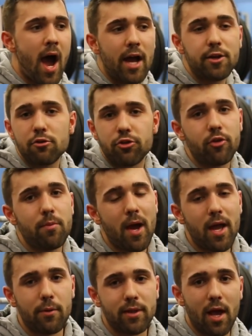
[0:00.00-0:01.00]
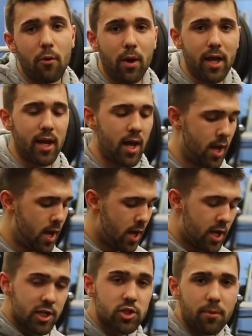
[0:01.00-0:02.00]
I do three by eight with that weight
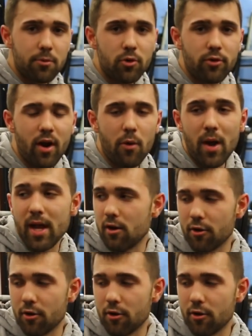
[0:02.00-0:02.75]
so I'm doing the right weight,